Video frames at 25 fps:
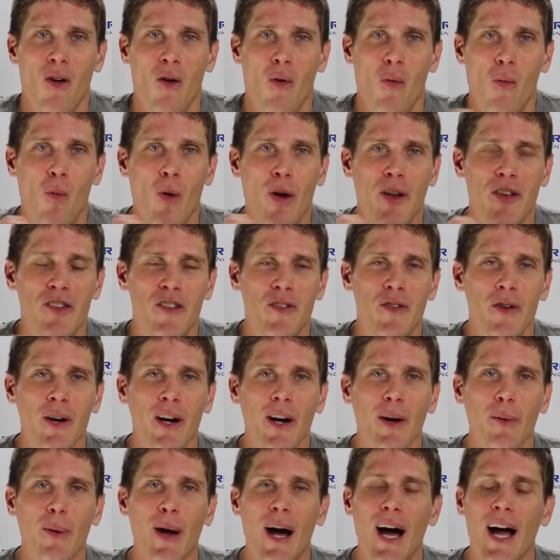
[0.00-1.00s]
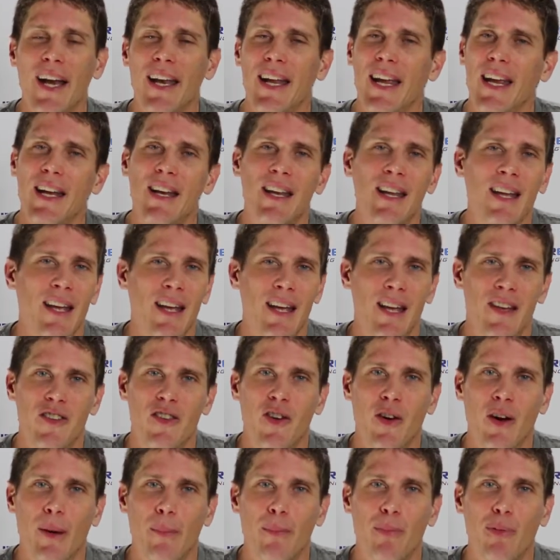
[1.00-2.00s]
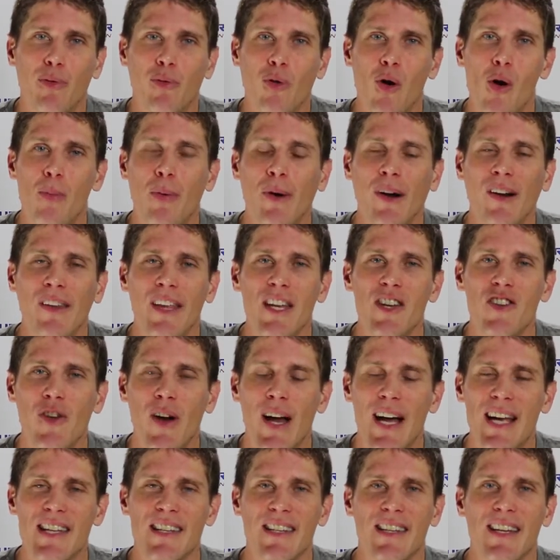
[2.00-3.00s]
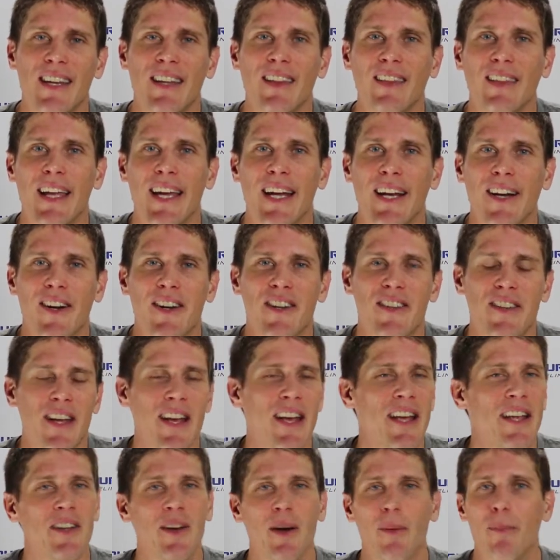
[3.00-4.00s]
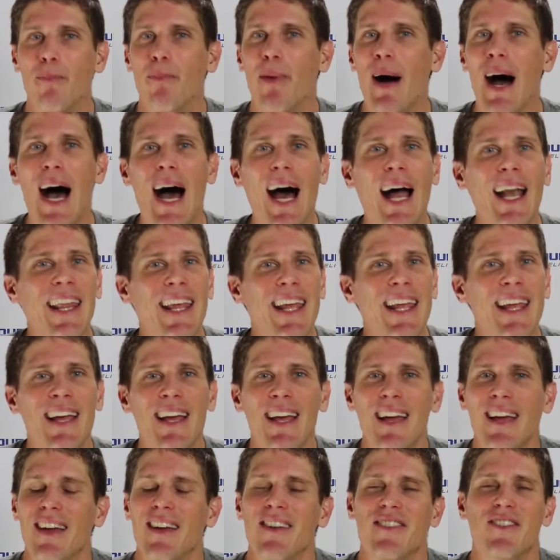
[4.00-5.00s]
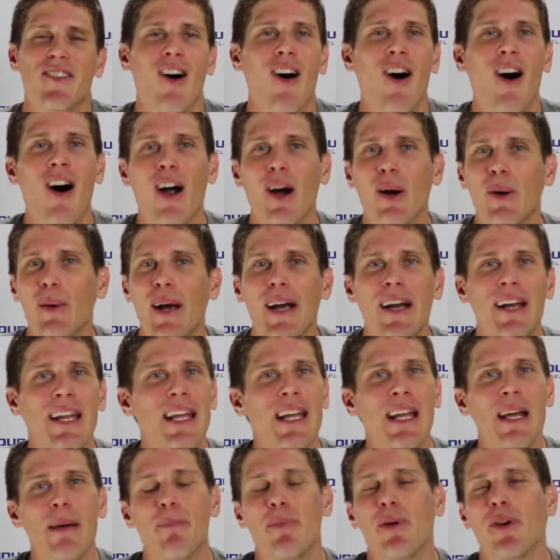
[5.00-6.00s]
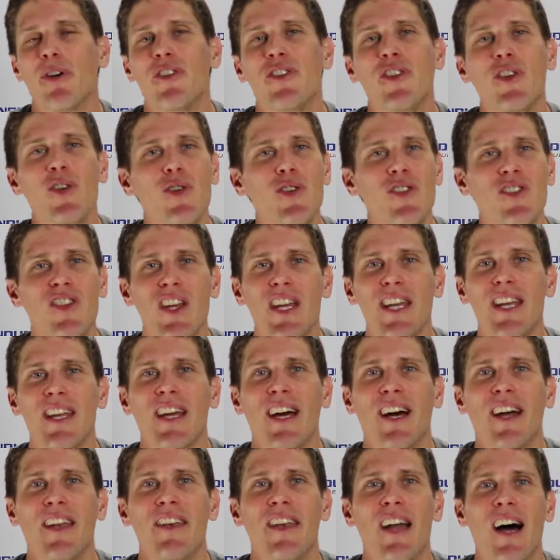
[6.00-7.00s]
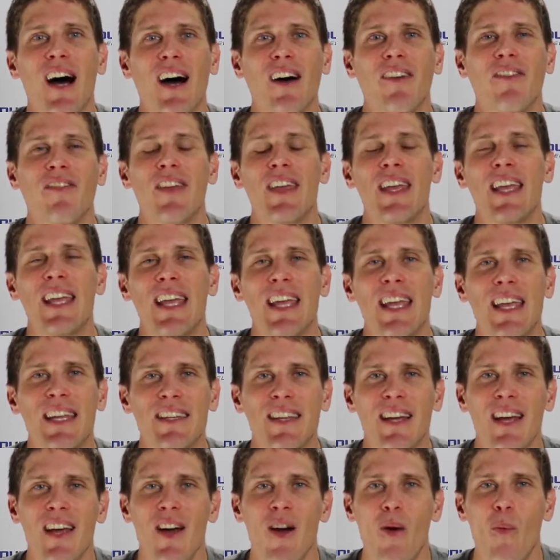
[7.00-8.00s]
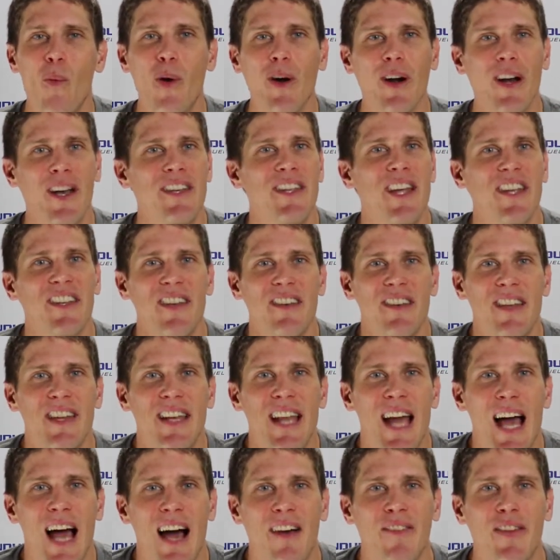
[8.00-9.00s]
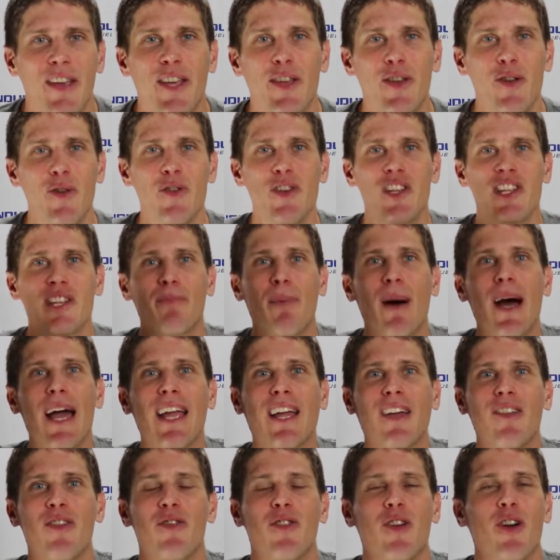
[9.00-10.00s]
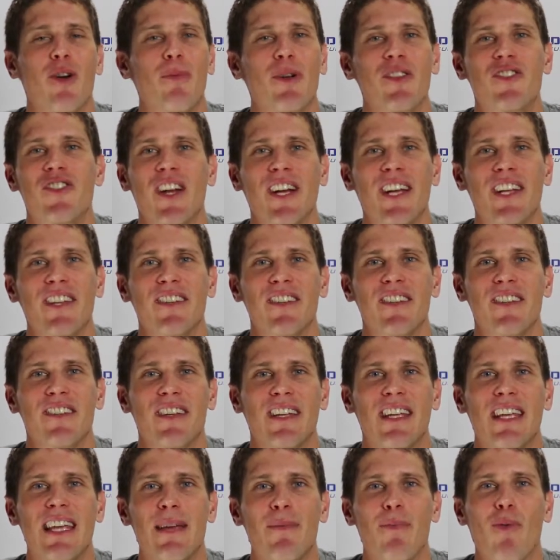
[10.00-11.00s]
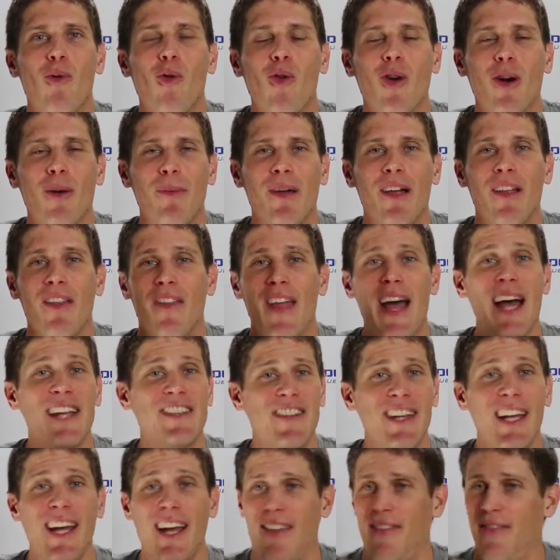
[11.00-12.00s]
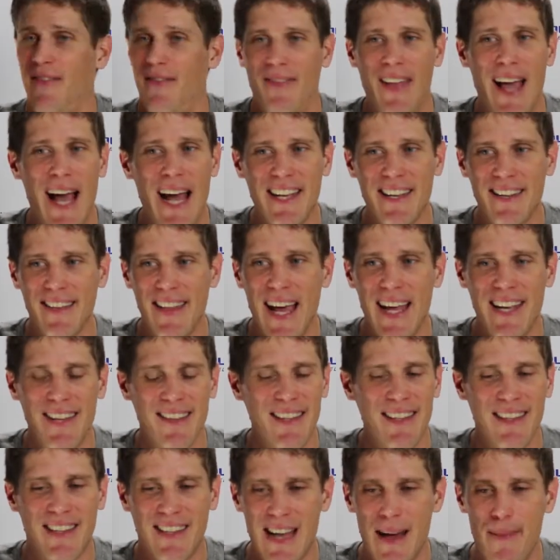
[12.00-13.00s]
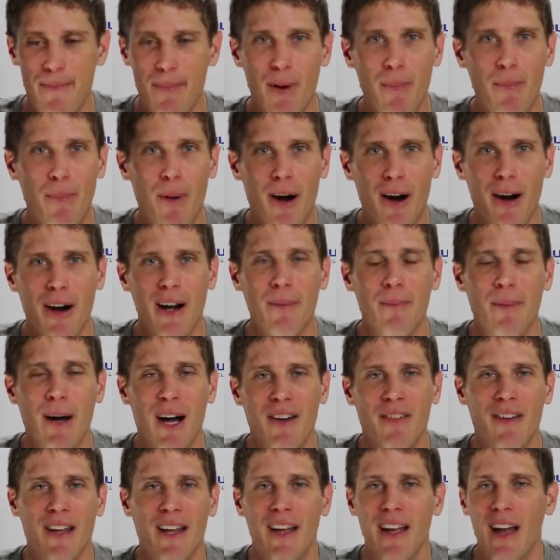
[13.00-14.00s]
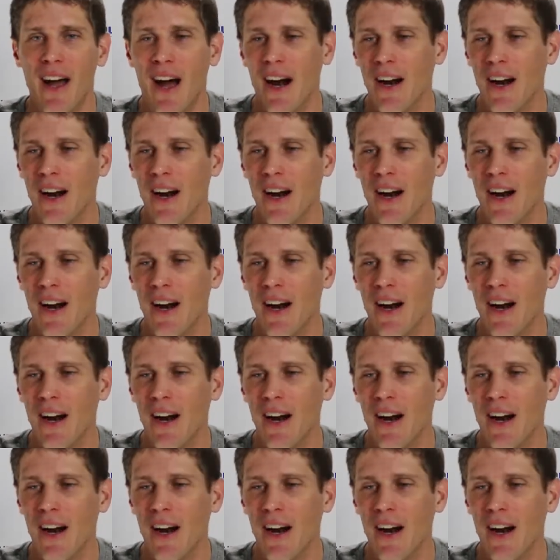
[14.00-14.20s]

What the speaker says: When you're running and you're appropriately dressed in layers, your body is already producing enough heat where it doesn't need to have a huge spike in thermogenesis to keep warm. That's it. That's the simple part about it.